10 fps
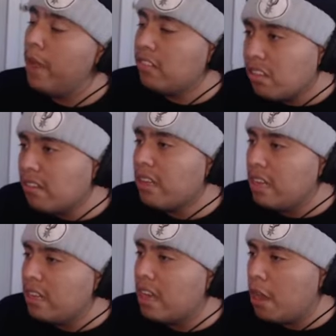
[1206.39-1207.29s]

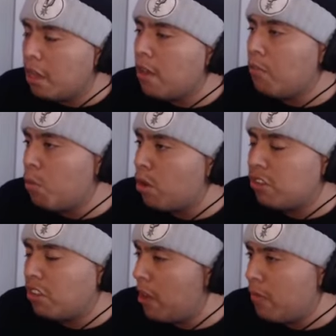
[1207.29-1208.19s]
Basically, the
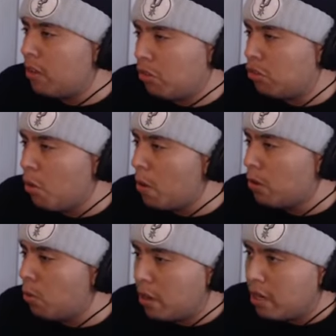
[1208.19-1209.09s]
AK-47 is so
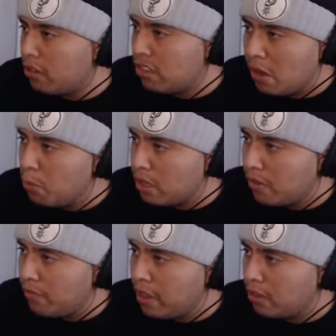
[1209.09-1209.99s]
underrated. Same with
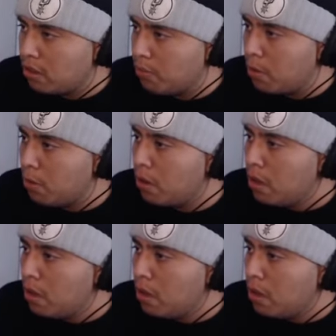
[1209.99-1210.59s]
the Vector, bro.